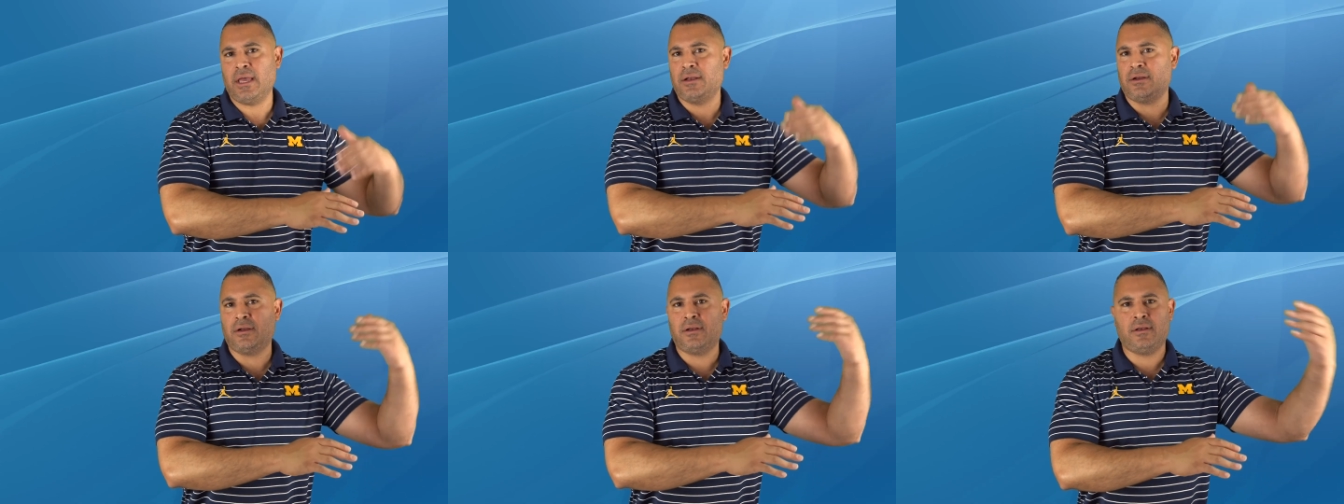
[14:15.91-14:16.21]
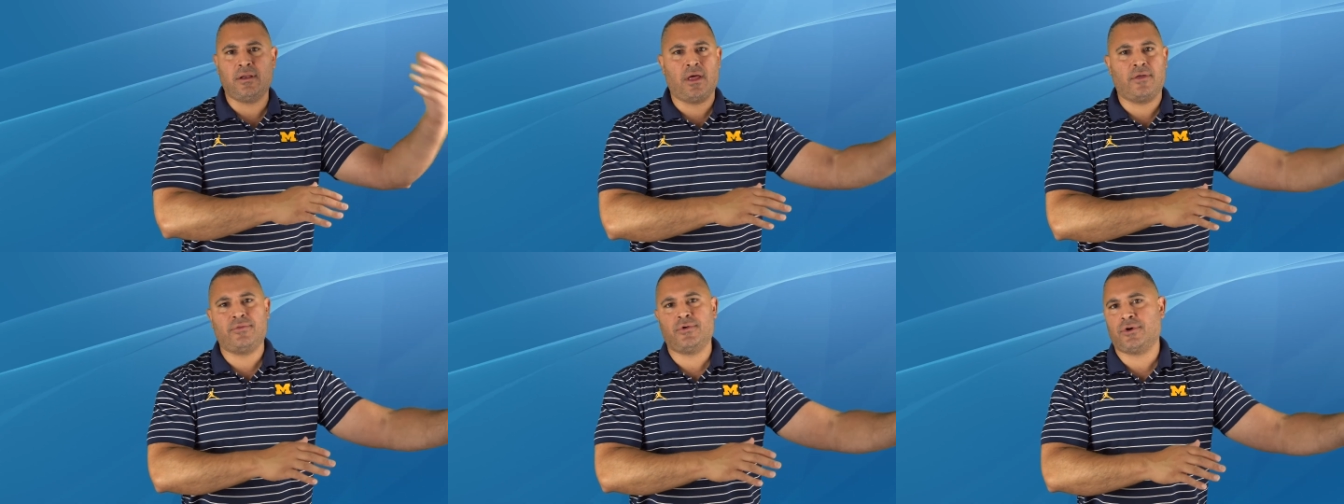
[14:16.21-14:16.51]
in
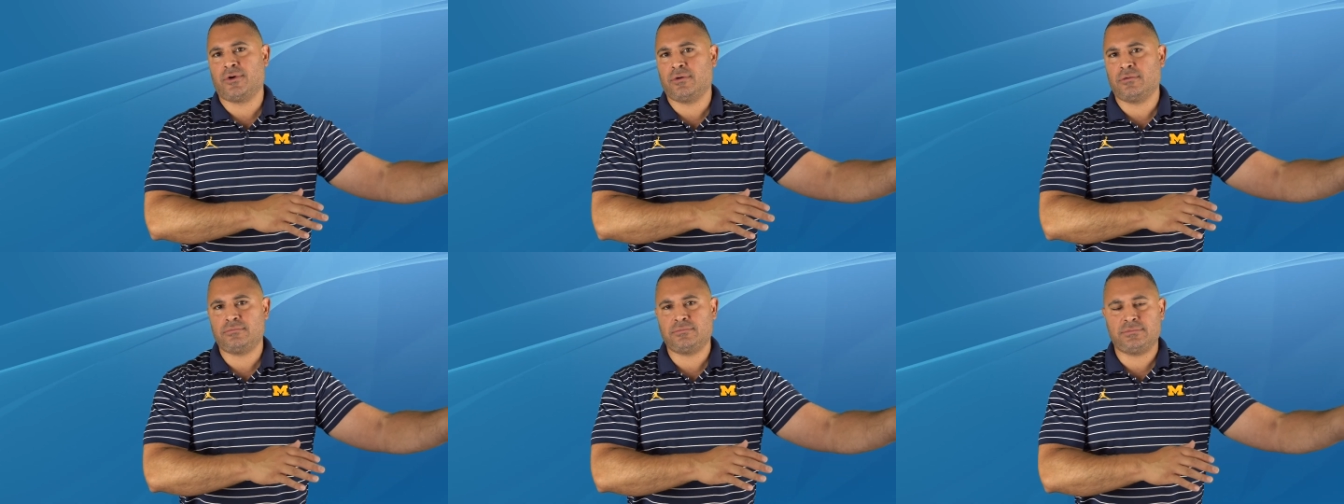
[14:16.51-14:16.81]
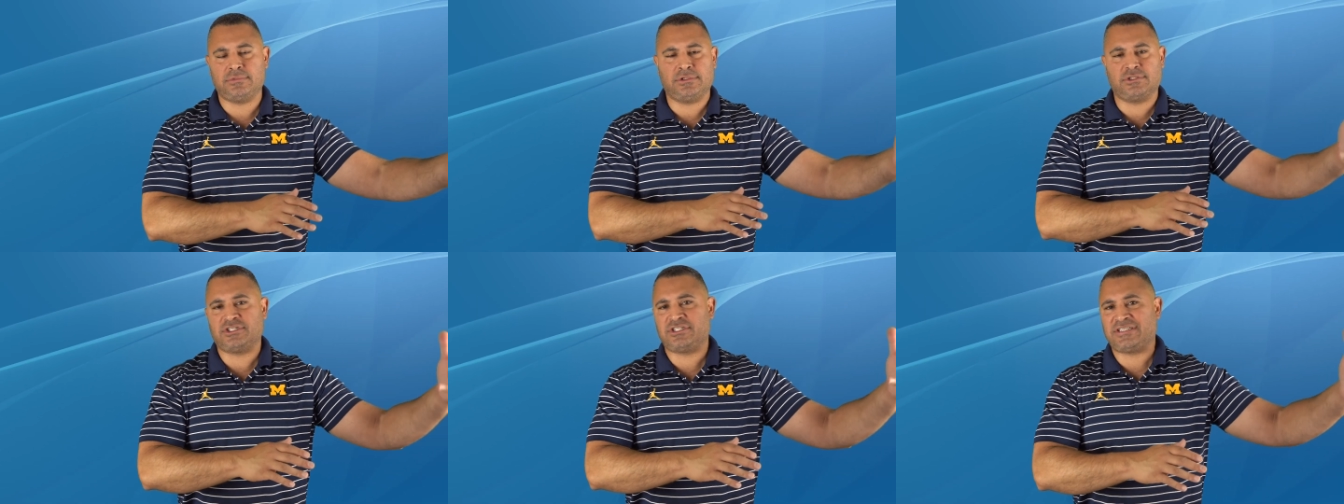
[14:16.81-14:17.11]
another
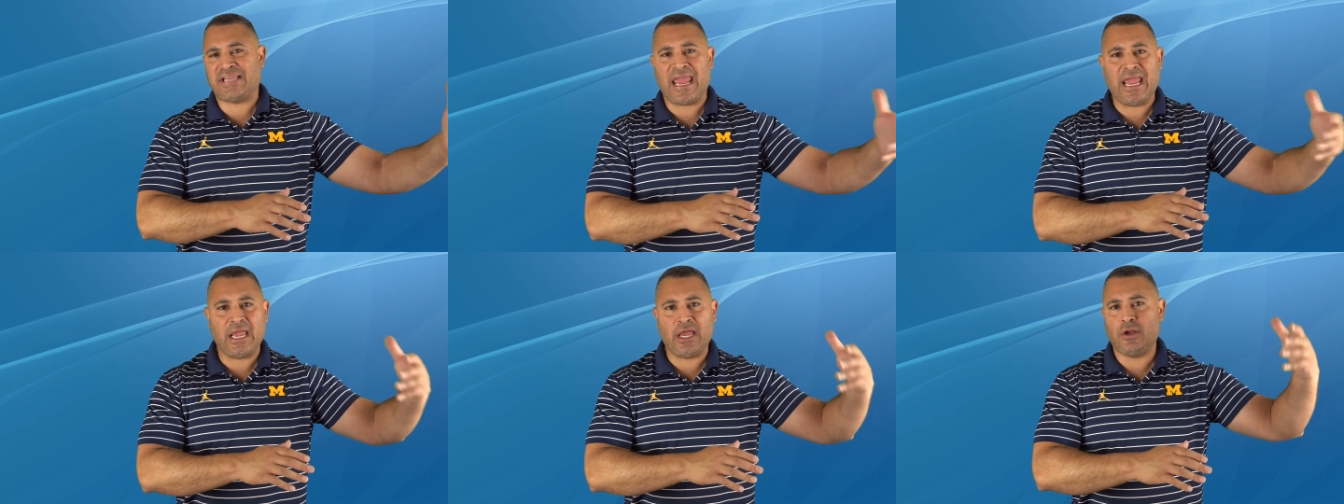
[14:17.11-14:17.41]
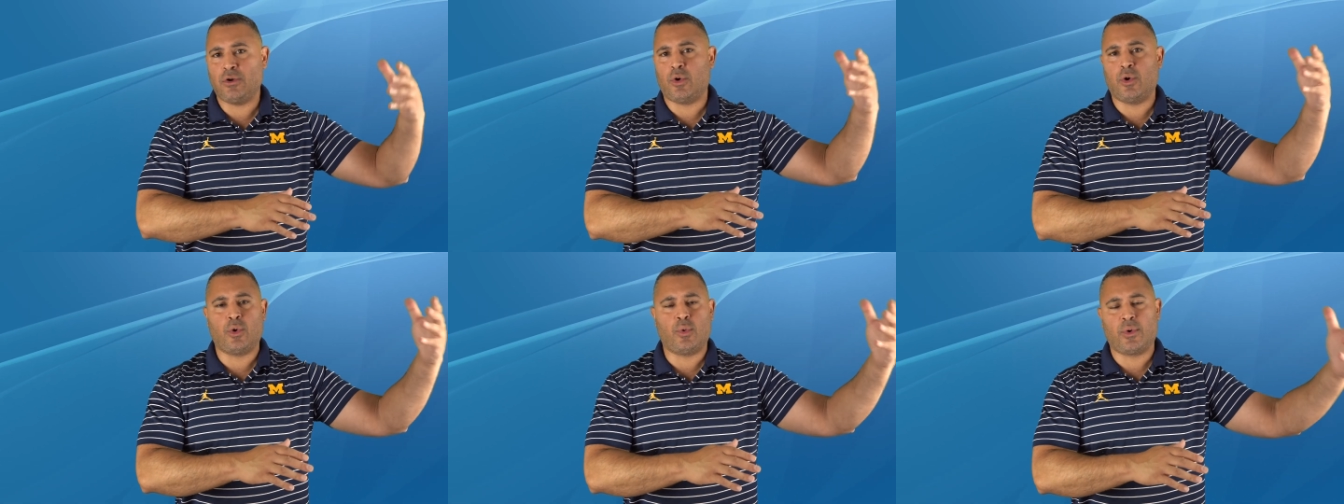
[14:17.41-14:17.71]

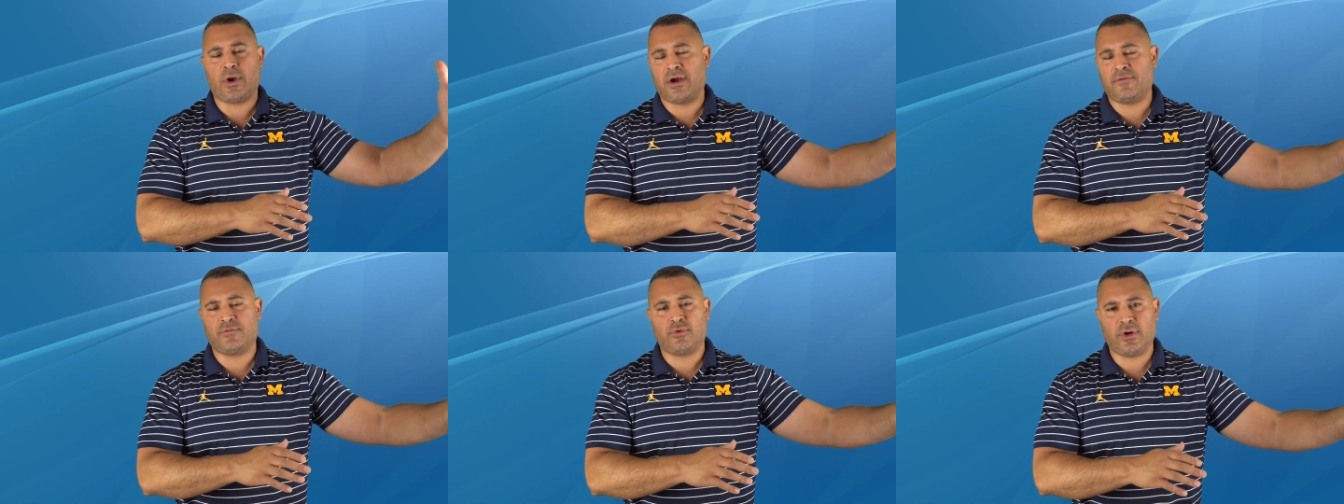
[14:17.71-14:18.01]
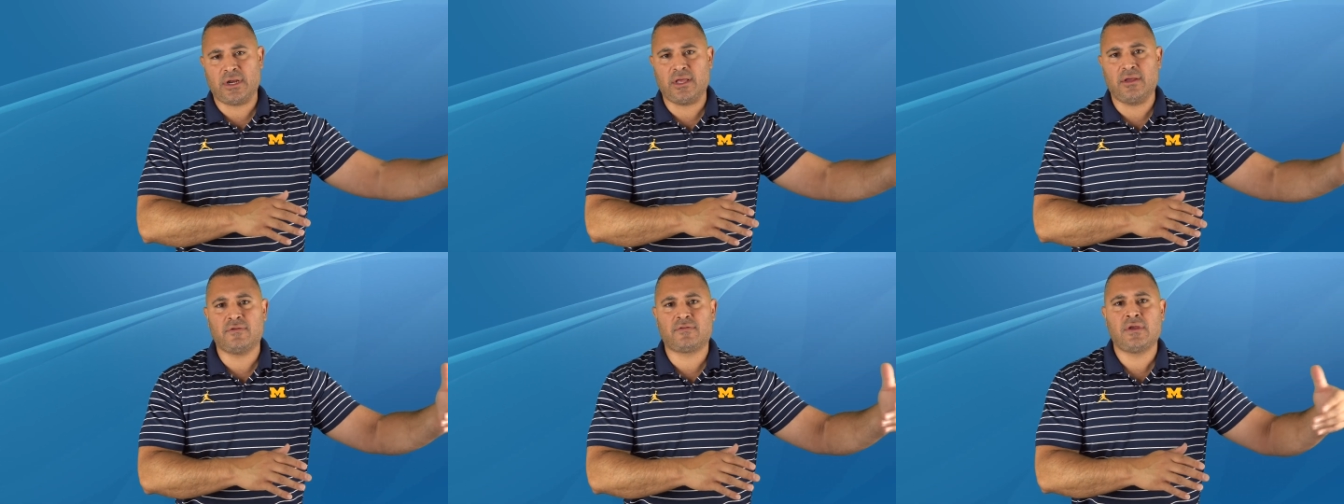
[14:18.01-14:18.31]
state or whatever
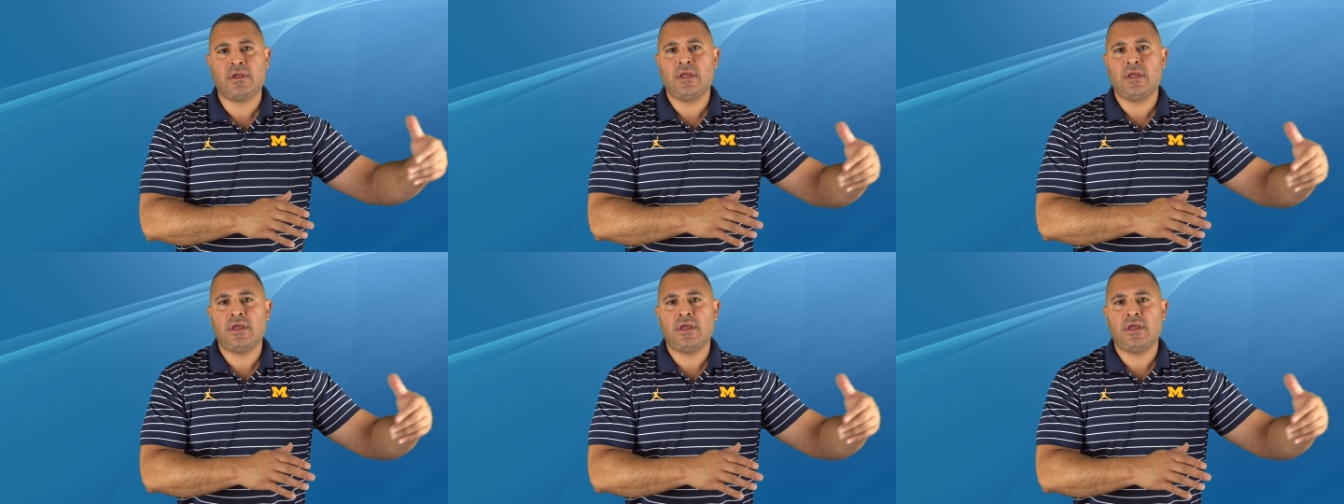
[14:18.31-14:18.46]
it is.